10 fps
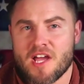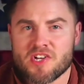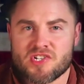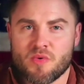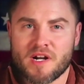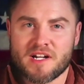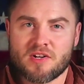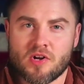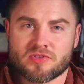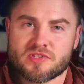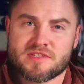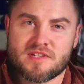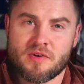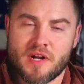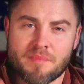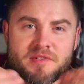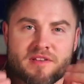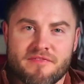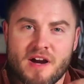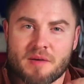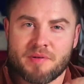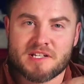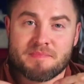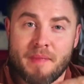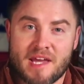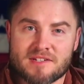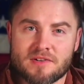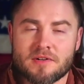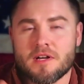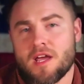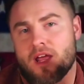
She wanted cultured stone up to the fireplace mantle